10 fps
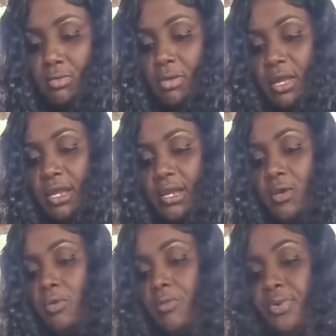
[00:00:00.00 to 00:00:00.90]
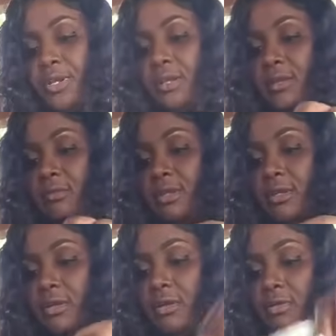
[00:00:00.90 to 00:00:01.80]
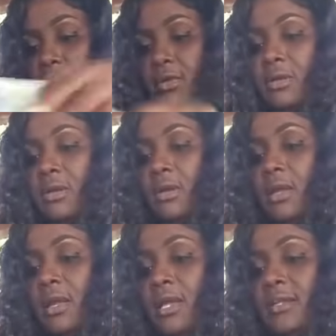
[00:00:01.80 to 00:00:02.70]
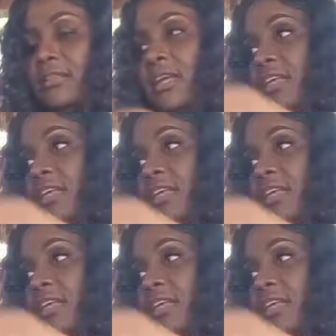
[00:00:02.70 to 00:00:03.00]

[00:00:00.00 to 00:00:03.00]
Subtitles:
What kind of company him they got? And this